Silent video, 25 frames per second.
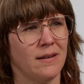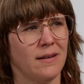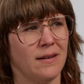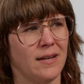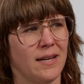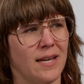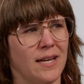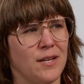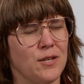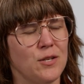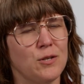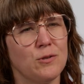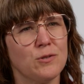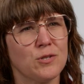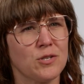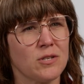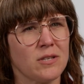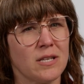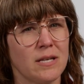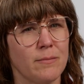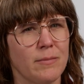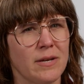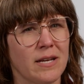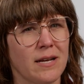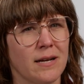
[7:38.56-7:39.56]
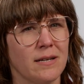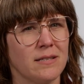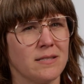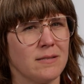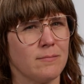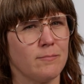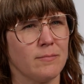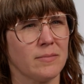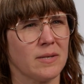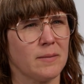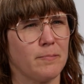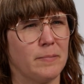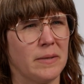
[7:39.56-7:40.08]
it usually
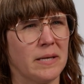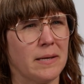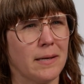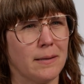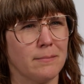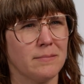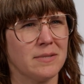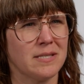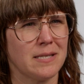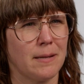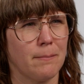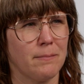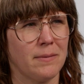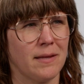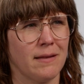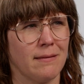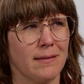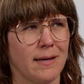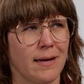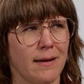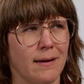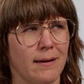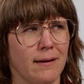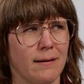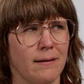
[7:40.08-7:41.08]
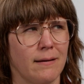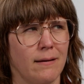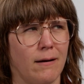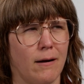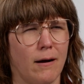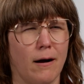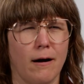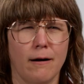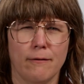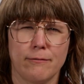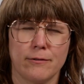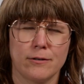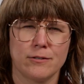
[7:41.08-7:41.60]
becomes something that
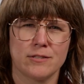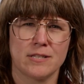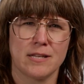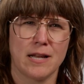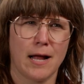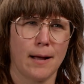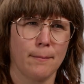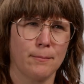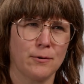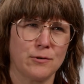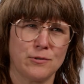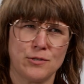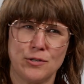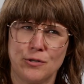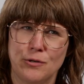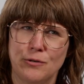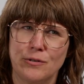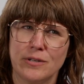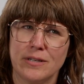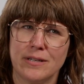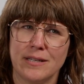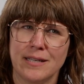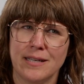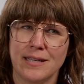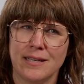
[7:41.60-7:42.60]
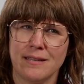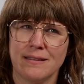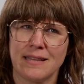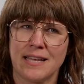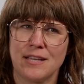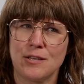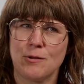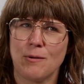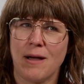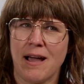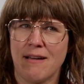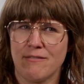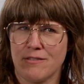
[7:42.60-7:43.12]
offers an opportunity that
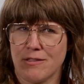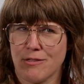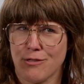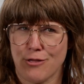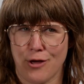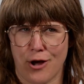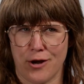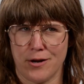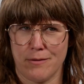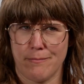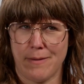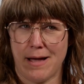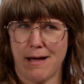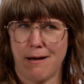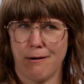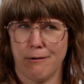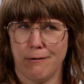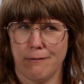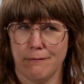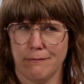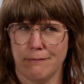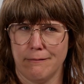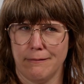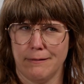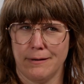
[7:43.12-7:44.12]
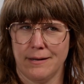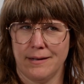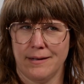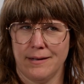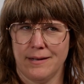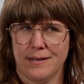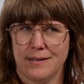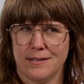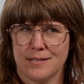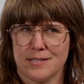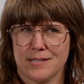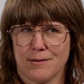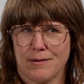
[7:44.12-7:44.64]
you haven't thought about.
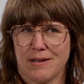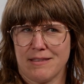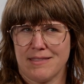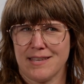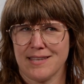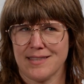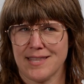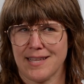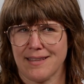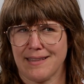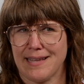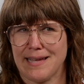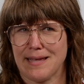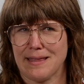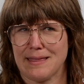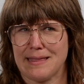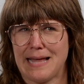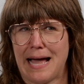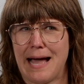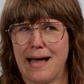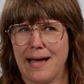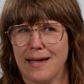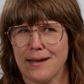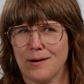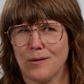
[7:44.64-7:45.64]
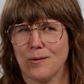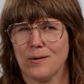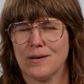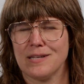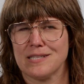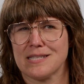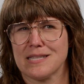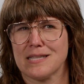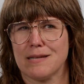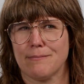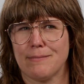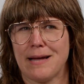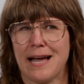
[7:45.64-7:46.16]
So I think that like that always
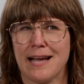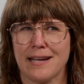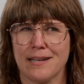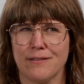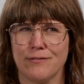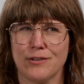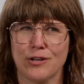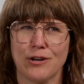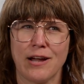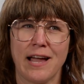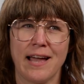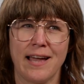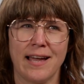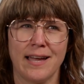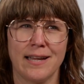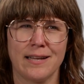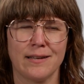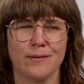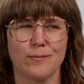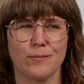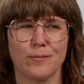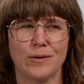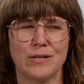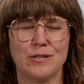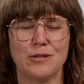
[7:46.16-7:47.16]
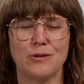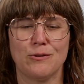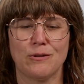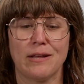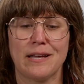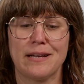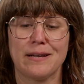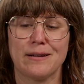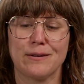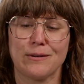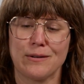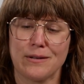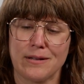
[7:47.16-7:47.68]
in the back of your head when you
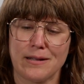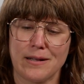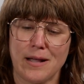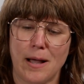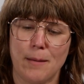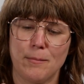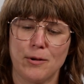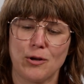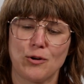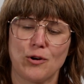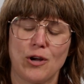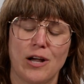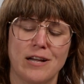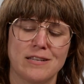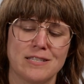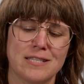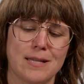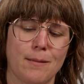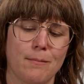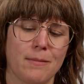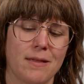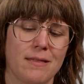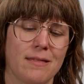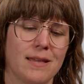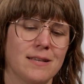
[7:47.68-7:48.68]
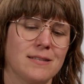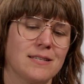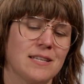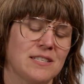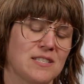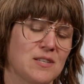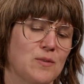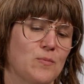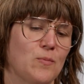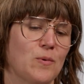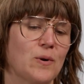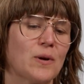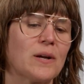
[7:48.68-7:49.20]
like come across something that
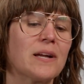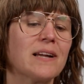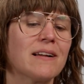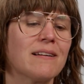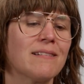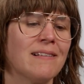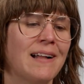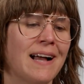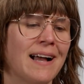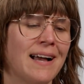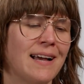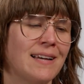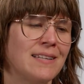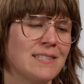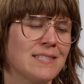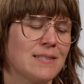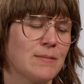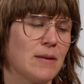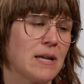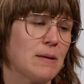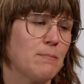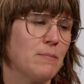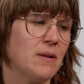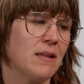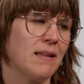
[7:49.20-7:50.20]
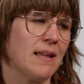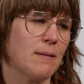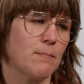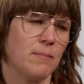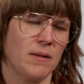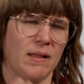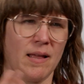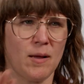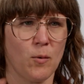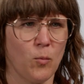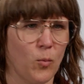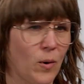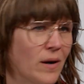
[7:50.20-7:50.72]
doesn't work in glass, like be like,
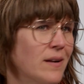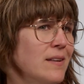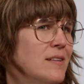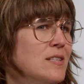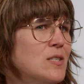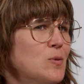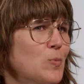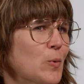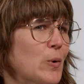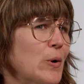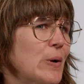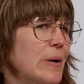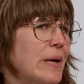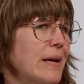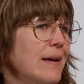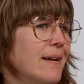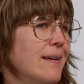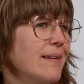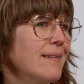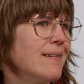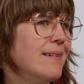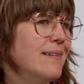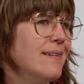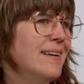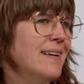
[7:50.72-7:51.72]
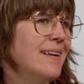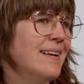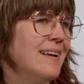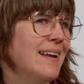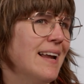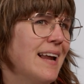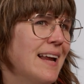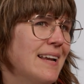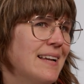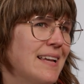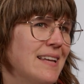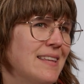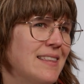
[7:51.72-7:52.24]
what is working?
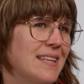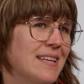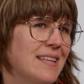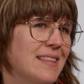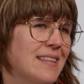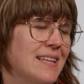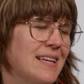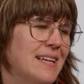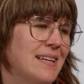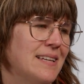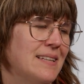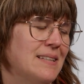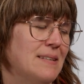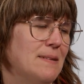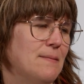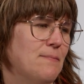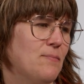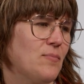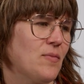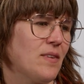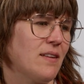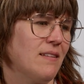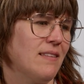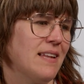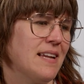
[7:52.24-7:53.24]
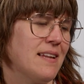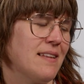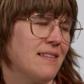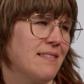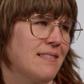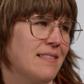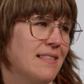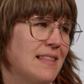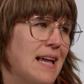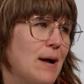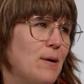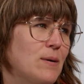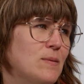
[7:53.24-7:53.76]
And I think that like
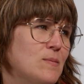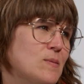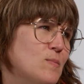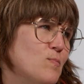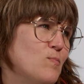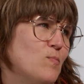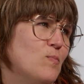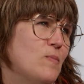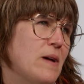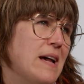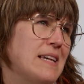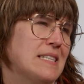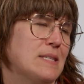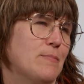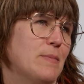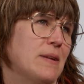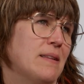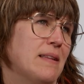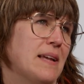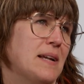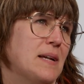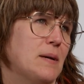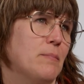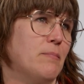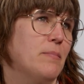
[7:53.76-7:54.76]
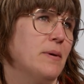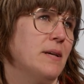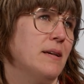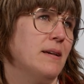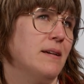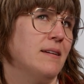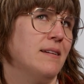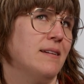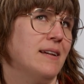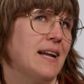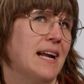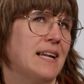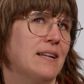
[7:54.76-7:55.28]
that has been like a
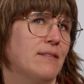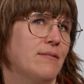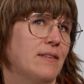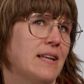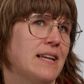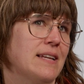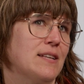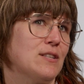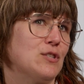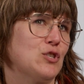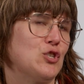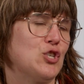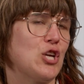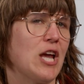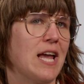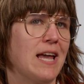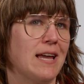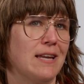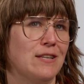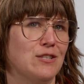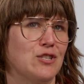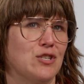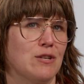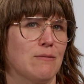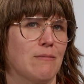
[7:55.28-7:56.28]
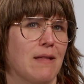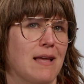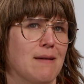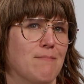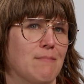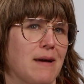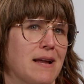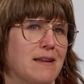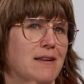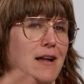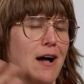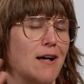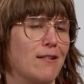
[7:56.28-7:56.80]
big kind of like change in like
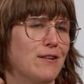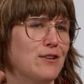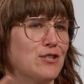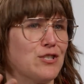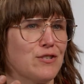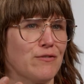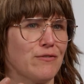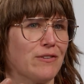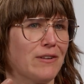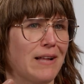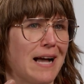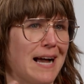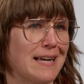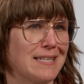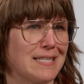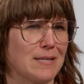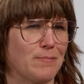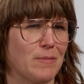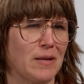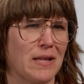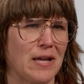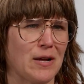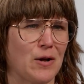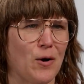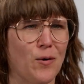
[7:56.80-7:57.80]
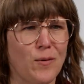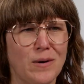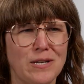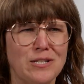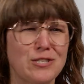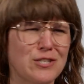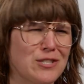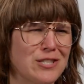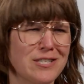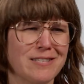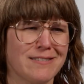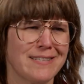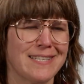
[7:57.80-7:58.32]
my knowledge of glass. It'd be like, always
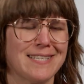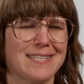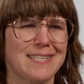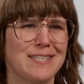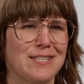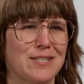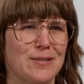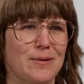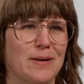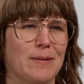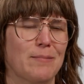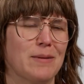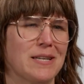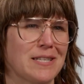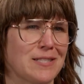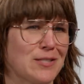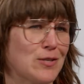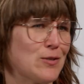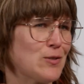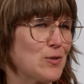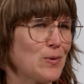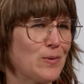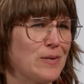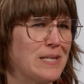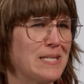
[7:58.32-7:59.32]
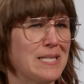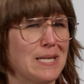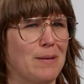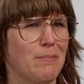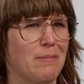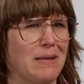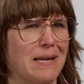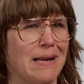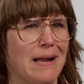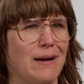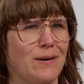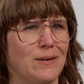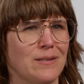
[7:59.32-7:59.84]
just listen to it, because there's always
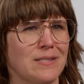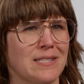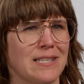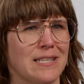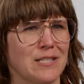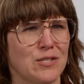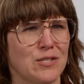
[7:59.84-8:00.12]
something else that's